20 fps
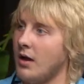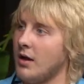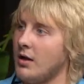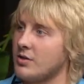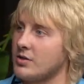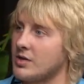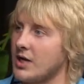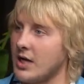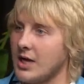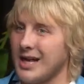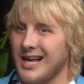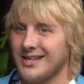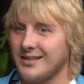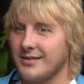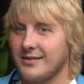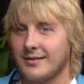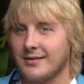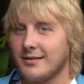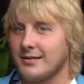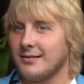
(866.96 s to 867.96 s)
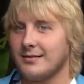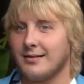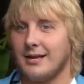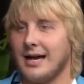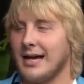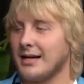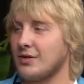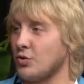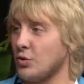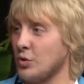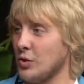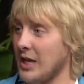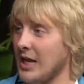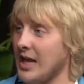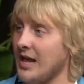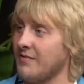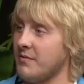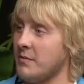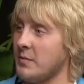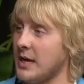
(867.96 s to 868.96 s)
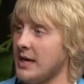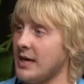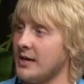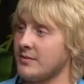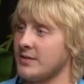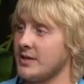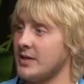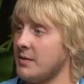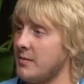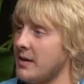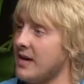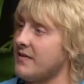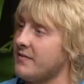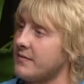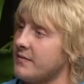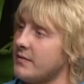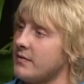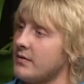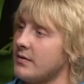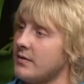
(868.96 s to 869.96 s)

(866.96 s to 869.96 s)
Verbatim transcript: was like, lad, I'd done 11 pound in the bath. Yeah, you